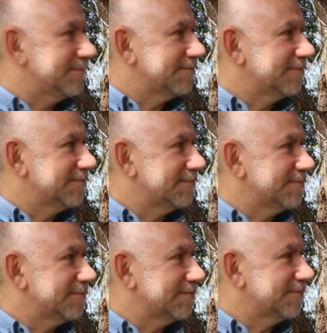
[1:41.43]

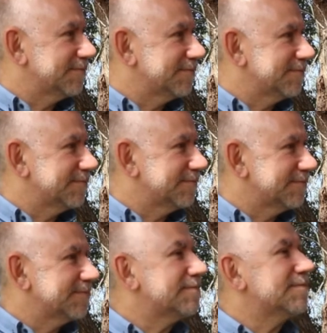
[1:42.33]

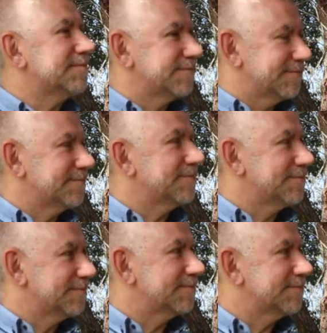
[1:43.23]

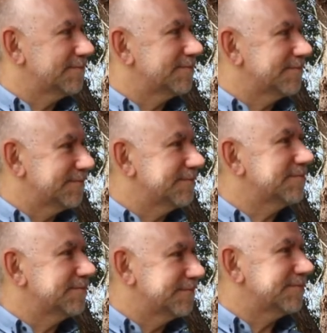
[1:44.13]

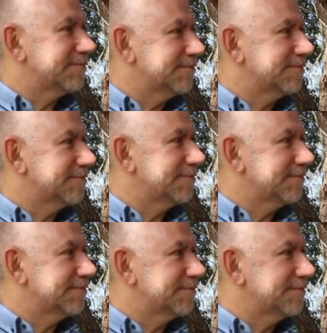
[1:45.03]

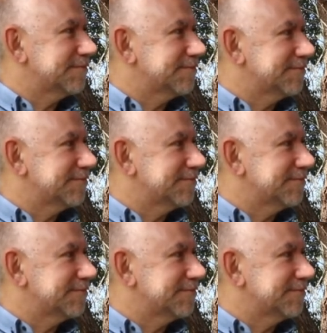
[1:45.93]
(not speaking)